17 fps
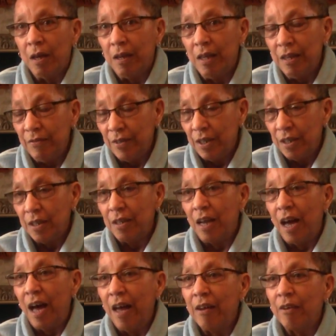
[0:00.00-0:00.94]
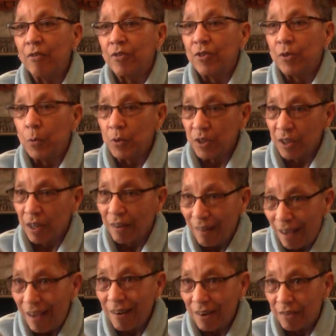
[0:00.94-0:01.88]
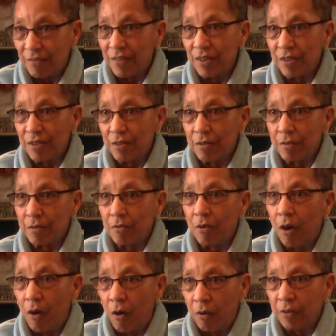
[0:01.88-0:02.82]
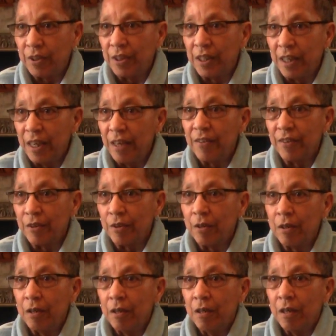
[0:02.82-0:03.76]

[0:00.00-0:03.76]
living in Niles, there was a lot of us all together,